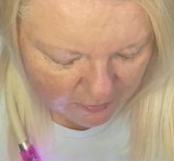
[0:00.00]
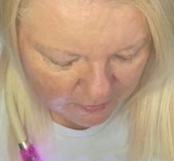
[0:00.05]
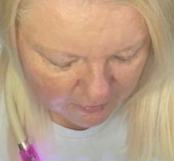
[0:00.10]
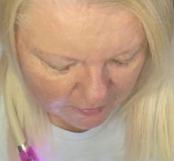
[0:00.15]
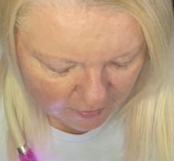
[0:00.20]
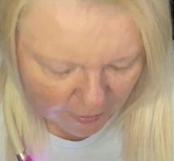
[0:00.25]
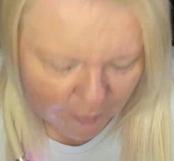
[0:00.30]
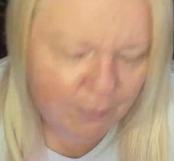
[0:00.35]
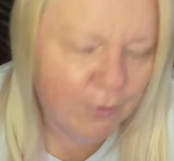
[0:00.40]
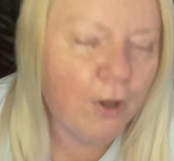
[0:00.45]

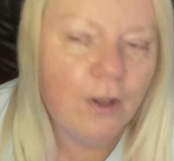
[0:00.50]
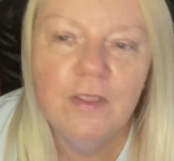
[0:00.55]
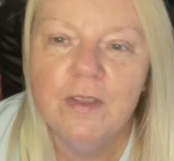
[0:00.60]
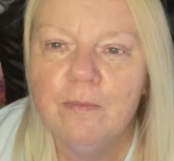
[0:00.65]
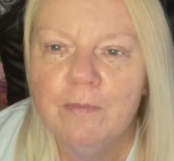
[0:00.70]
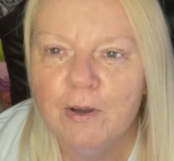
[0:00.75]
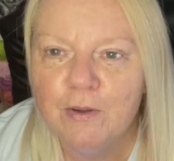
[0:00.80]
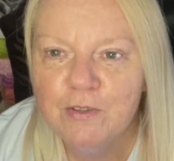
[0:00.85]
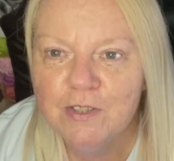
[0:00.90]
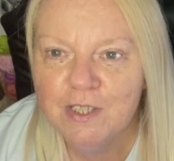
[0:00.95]
I'm not the
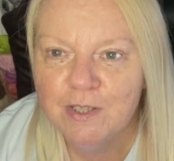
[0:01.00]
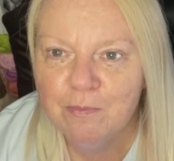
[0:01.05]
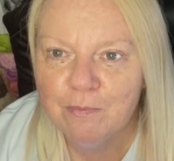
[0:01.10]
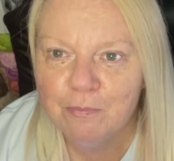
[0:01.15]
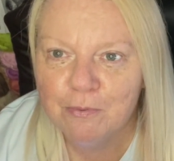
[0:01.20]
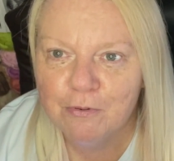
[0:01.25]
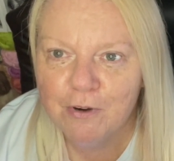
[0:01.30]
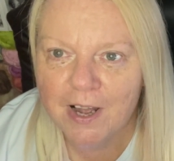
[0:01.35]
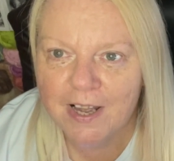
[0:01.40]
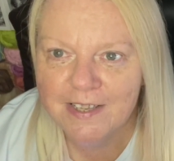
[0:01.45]
most
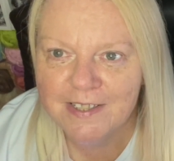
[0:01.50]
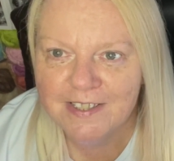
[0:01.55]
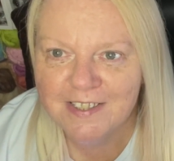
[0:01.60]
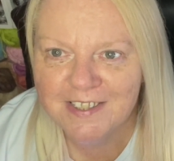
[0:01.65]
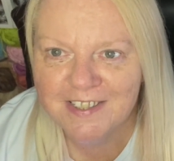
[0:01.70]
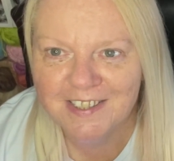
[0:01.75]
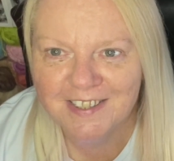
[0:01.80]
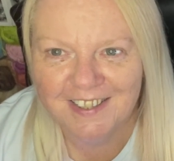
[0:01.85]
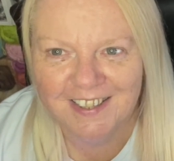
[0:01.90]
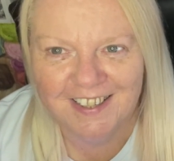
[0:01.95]

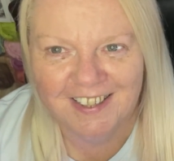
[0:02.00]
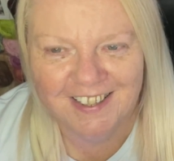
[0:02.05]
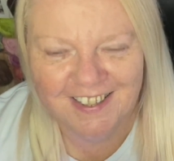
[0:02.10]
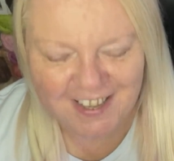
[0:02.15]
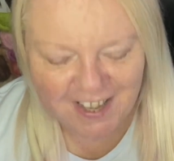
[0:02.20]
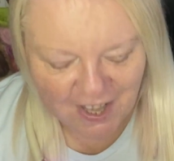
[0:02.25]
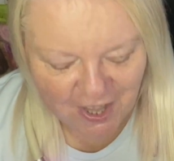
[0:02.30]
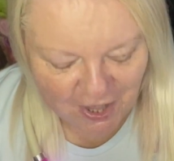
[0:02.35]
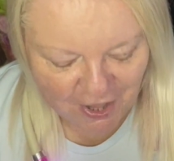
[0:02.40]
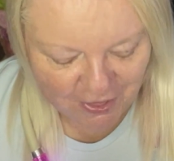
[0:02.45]
impressed
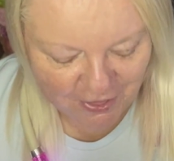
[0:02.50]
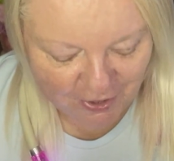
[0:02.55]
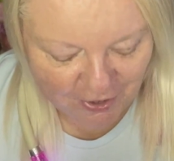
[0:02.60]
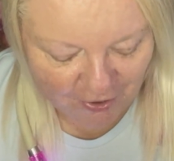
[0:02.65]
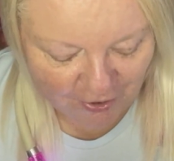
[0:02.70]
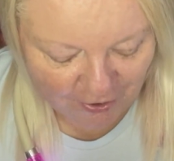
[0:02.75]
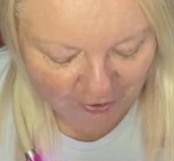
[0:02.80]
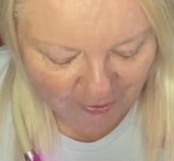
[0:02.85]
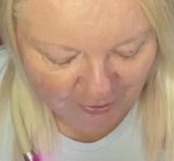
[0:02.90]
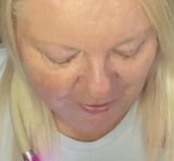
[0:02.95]
that
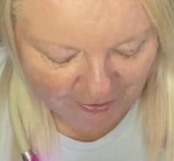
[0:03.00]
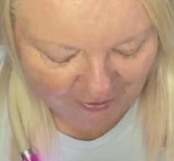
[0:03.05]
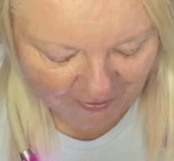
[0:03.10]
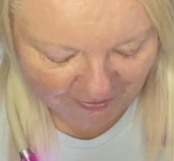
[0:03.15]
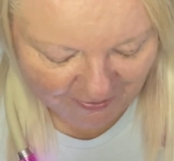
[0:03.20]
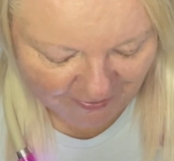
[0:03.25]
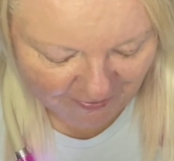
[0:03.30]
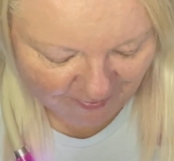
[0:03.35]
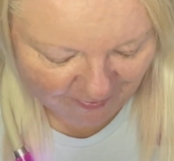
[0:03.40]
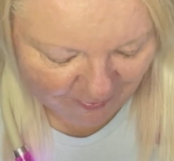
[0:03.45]
I,
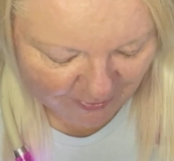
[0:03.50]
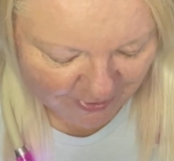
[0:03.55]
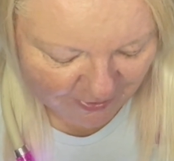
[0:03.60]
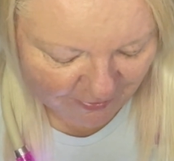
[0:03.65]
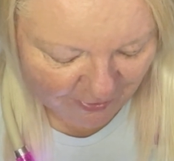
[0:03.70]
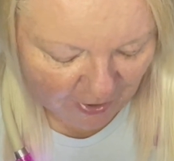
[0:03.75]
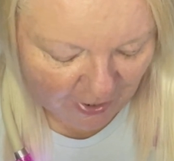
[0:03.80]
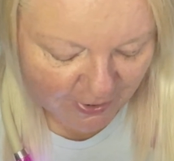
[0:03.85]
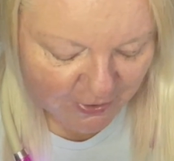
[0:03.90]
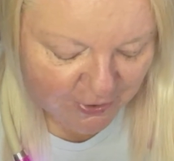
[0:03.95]
I would have
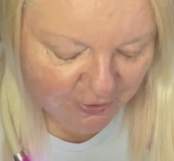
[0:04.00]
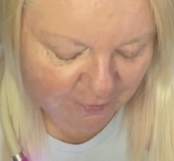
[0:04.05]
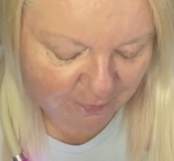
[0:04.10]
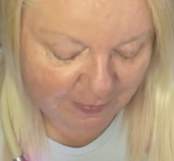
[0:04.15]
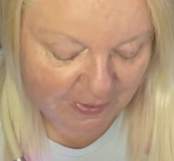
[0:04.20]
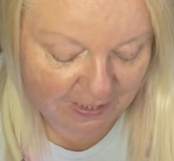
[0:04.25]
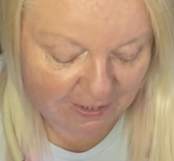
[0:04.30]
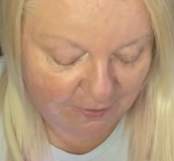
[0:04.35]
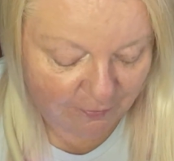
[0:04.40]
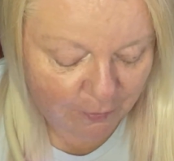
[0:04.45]
liked to have
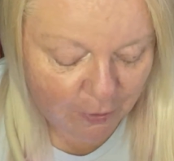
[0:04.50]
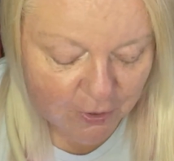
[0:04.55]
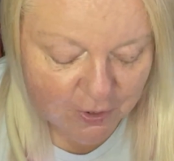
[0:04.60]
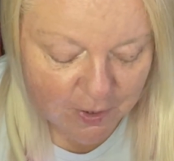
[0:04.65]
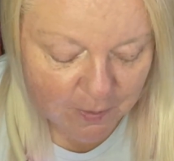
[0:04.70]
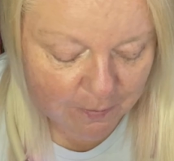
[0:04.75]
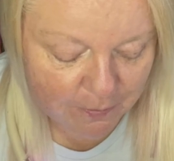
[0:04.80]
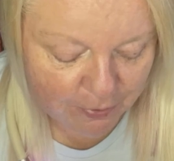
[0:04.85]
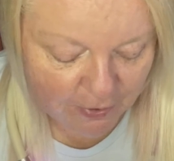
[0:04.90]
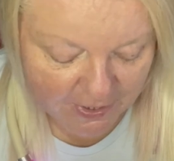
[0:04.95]
been. I'm not as
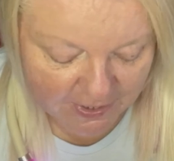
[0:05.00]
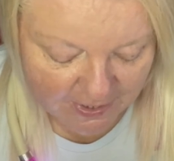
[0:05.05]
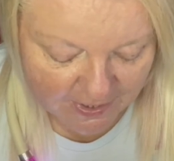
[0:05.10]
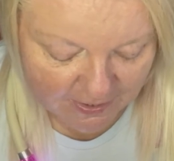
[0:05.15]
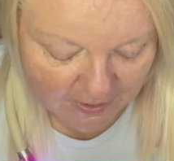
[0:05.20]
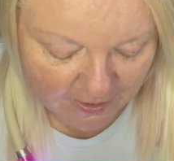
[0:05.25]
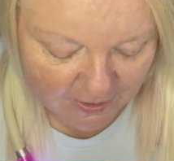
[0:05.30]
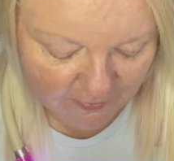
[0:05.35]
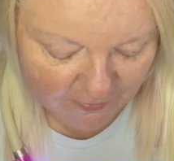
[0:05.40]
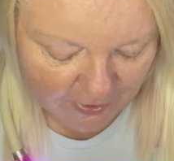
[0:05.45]
impressed
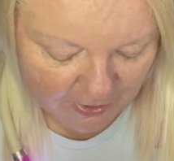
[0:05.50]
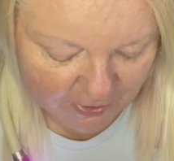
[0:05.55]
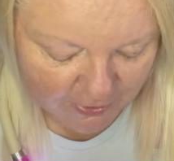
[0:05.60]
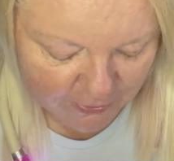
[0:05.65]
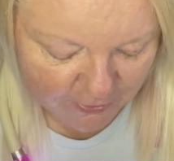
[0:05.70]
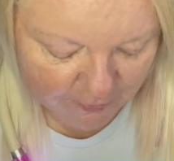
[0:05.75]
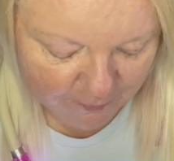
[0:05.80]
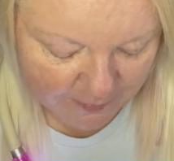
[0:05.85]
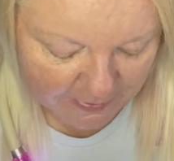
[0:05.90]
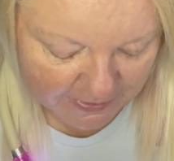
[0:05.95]
as I'd have liked
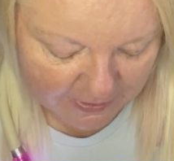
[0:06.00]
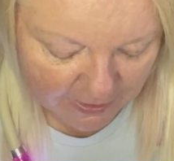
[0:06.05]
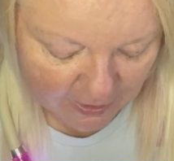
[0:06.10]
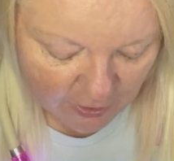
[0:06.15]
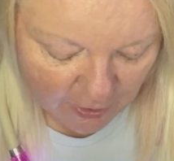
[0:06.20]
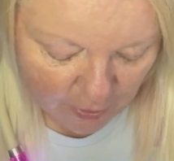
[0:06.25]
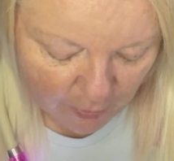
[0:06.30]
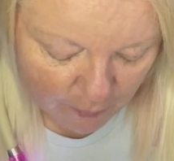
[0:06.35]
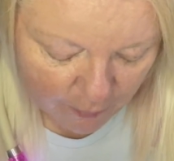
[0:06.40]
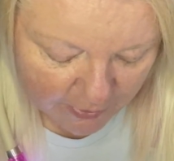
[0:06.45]
to have been.
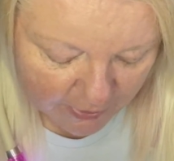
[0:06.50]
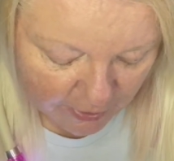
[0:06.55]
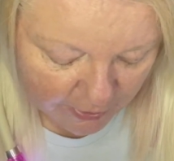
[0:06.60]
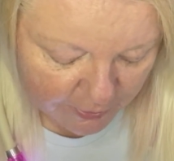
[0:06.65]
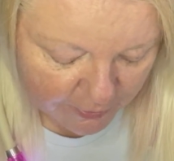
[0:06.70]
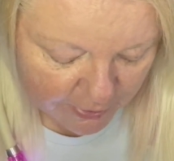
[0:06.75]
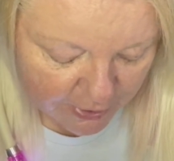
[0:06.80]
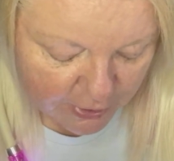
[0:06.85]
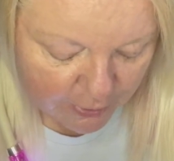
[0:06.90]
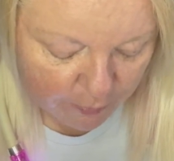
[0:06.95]
When I
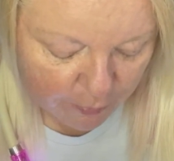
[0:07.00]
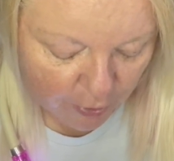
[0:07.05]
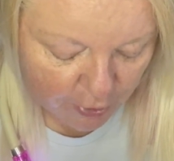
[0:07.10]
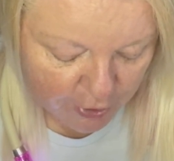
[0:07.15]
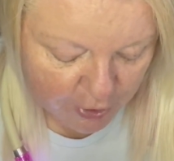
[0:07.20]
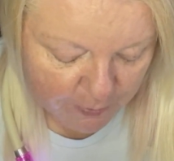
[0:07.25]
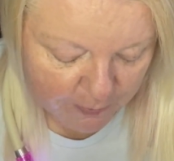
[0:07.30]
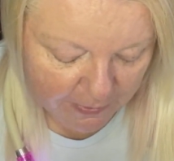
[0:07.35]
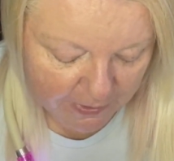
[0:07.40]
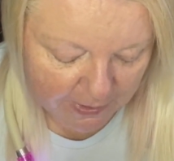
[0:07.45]
used to
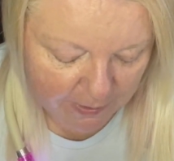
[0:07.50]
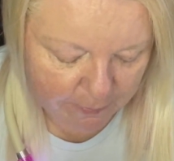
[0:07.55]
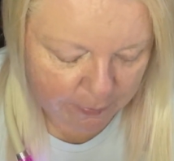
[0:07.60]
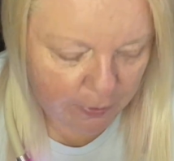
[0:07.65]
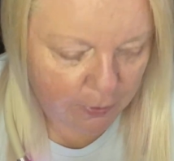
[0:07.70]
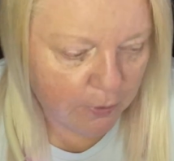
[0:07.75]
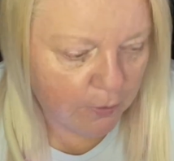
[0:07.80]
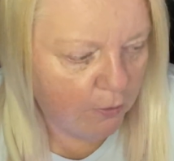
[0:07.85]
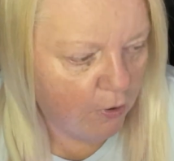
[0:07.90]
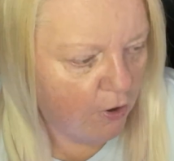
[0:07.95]
watch
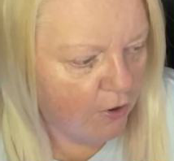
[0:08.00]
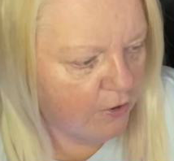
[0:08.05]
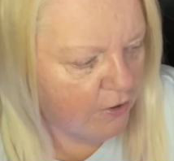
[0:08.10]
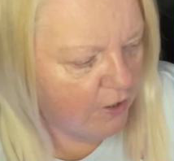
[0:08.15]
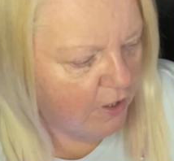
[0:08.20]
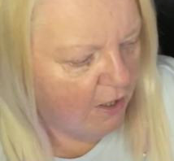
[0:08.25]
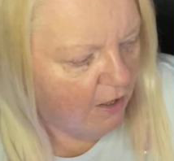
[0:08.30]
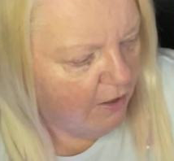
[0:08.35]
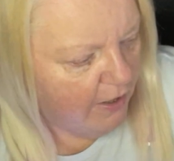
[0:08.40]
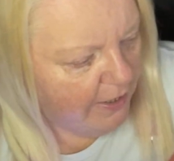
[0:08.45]
people
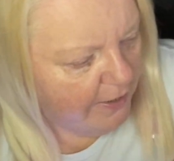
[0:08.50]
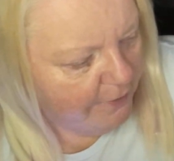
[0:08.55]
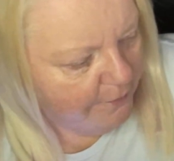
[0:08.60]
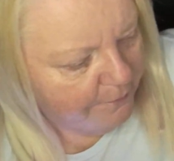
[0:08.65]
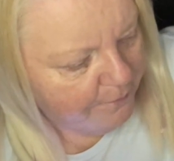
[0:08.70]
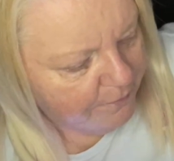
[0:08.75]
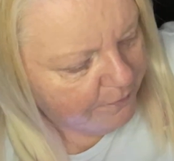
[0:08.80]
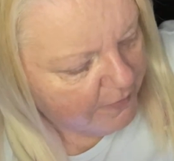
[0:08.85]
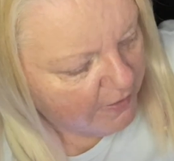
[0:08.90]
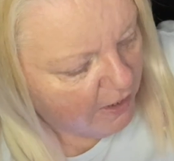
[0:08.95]
online
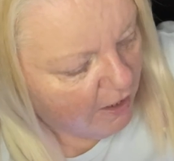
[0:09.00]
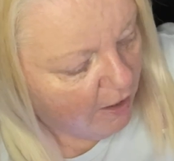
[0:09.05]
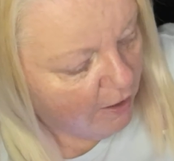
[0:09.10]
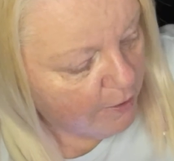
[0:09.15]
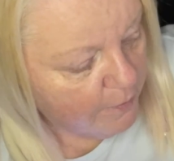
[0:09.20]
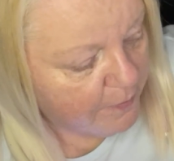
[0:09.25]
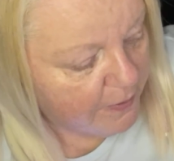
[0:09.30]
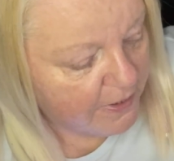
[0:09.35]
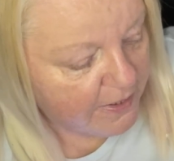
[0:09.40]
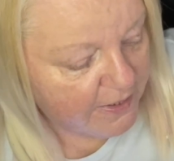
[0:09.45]

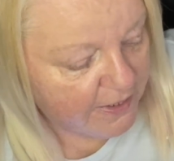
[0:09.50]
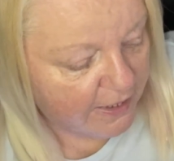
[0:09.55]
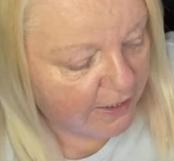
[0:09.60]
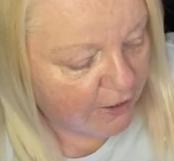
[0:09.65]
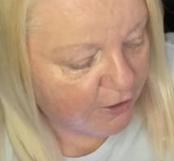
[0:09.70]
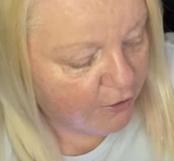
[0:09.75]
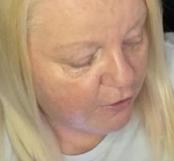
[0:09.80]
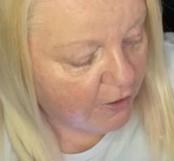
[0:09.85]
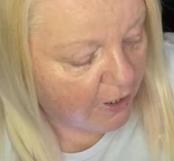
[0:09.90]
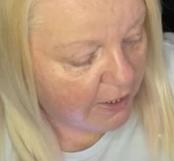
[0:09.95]
open
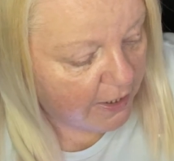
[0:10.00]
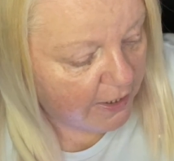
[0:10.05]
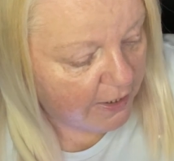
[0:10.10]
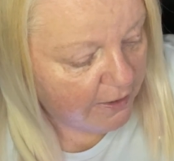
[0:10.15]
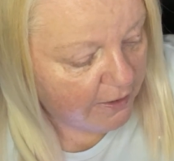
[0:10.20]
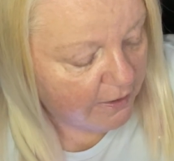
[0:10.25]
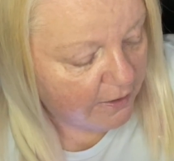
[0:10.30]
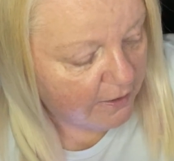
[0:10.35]
KnitCrate